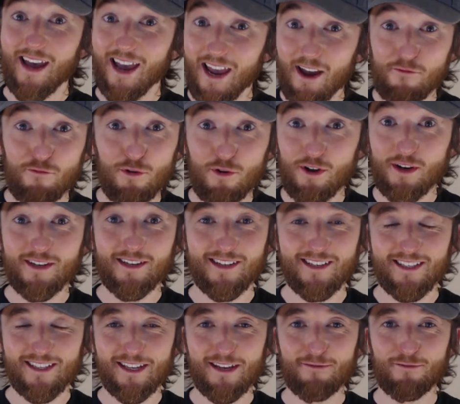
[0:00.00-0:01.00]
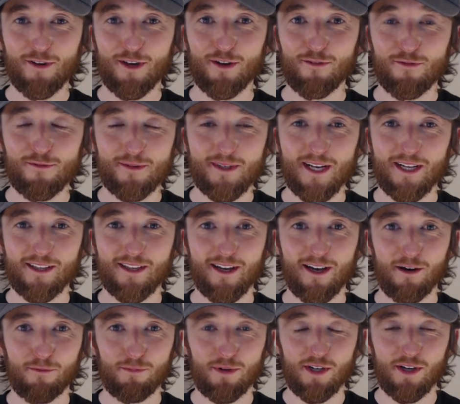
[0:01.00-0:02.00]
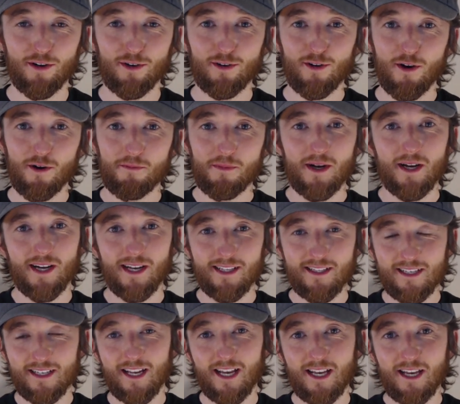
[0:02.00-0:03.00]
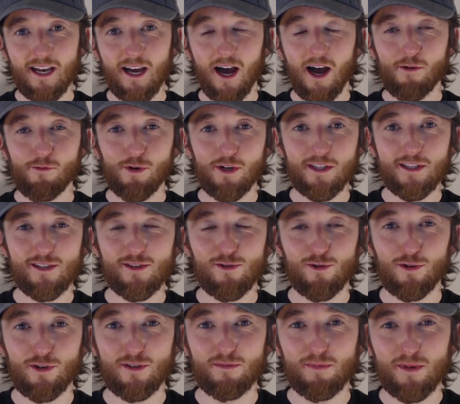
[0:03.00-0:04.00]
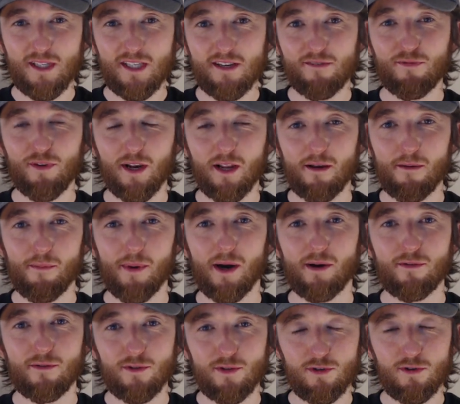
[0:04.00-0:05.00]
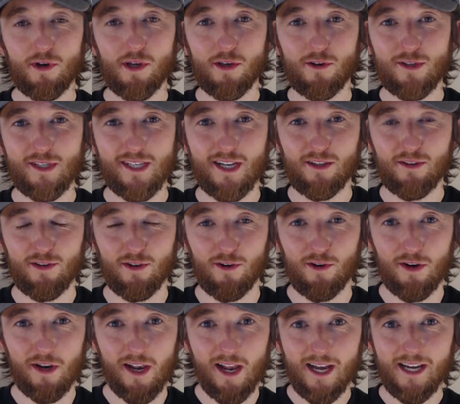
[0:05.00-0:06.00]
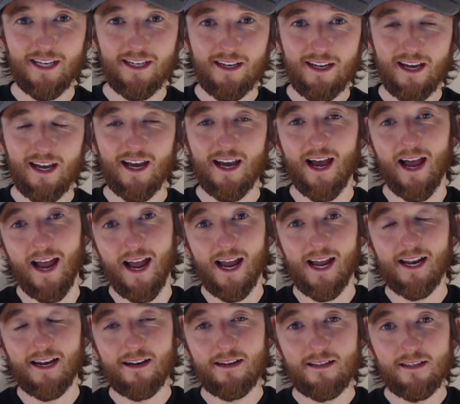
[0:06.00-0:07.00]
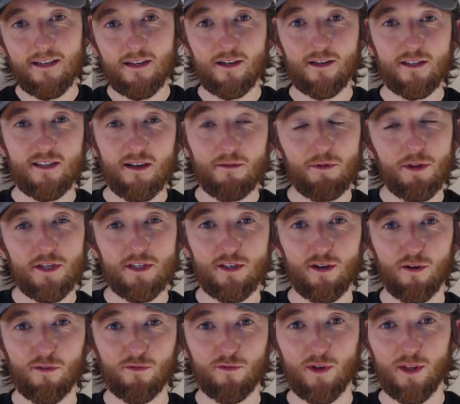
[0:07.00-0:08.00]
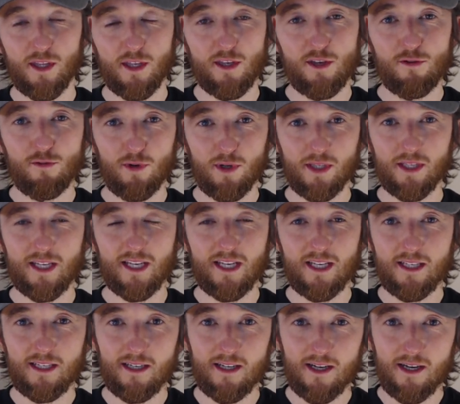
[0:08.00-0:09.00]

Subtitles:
Hey everyone, Steve here from CELTAHelper.com, and today I wanted to talk specifically about doing your CELTA online and some of the software that you will need.